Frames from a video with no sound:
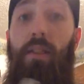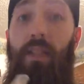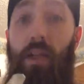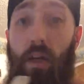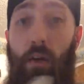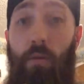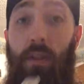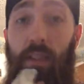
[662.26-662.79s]
they
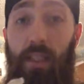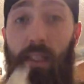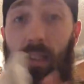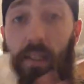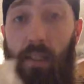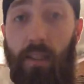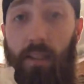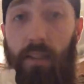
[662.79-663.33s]
always get
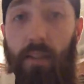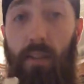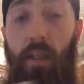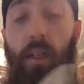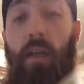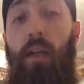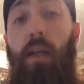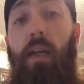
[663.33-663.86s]
these.
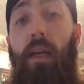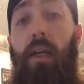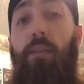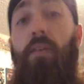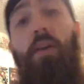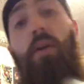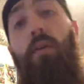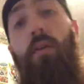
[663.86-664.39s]
And if
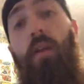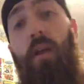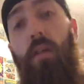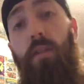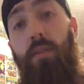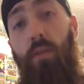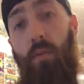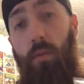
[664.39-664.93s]
you go to a lot
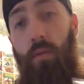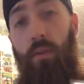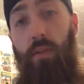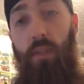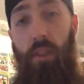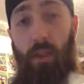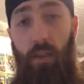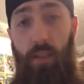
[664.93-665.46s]
of stores
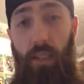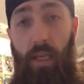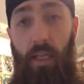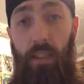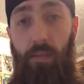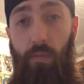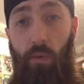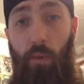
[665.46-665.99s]
and you just
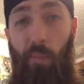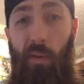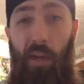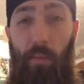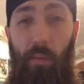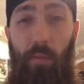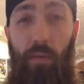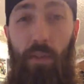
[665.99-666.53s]
ask for them, a lot
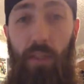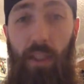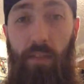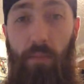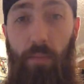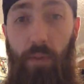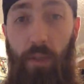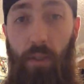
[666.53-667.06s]
of people just give
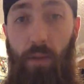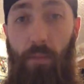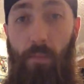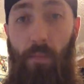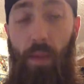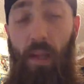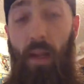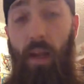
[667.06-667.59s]
them to you.
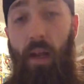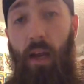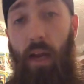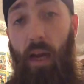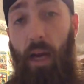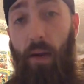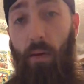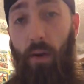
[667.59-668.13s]

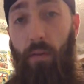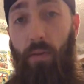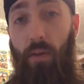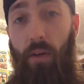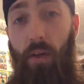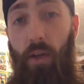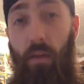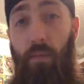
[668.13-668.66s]
I work for
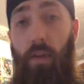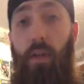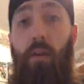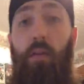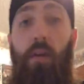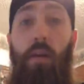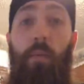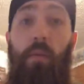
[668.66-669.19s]
an audio
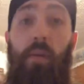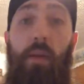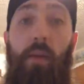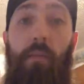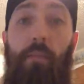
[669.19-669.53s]
video company,